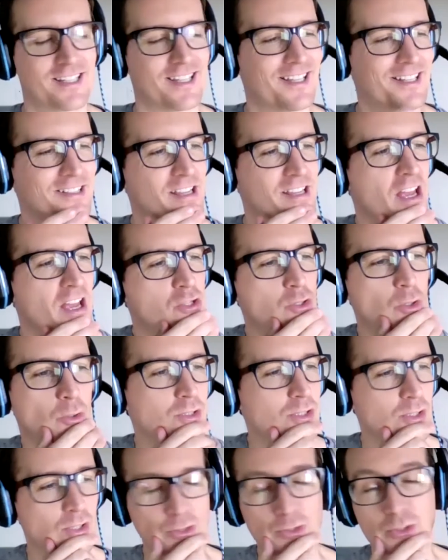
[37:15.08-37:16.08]
sense. So
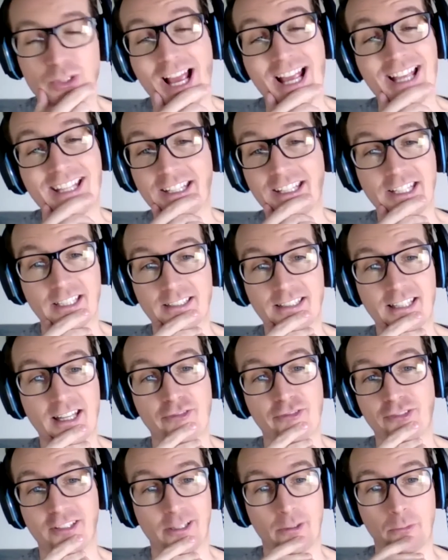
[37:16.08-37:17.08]
Saigoneer
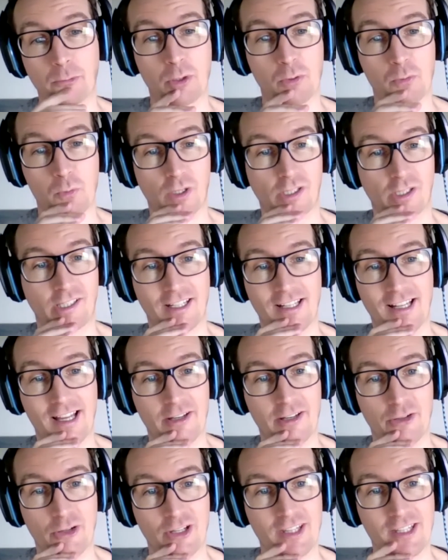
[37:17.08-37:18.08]
definitely wouldn't work in
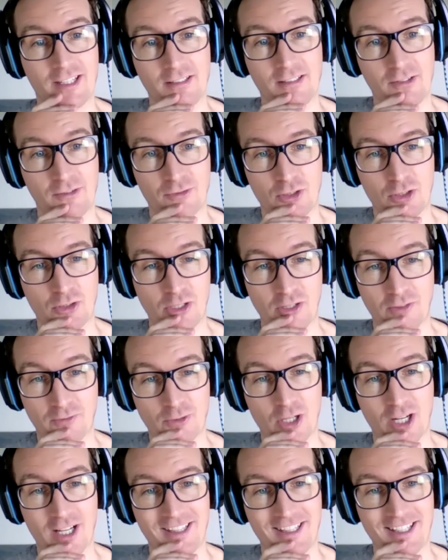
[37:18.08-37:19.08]
Hanoi then? You've
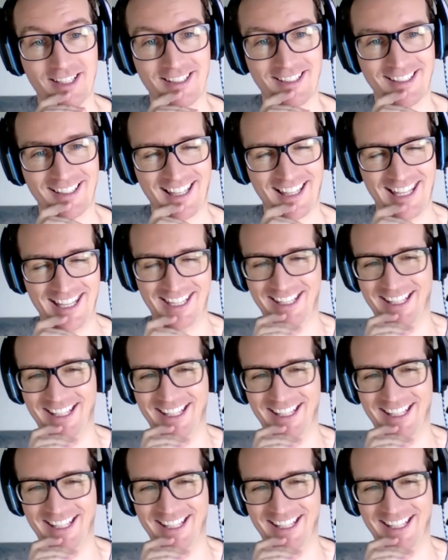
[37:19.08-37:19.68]
tried that?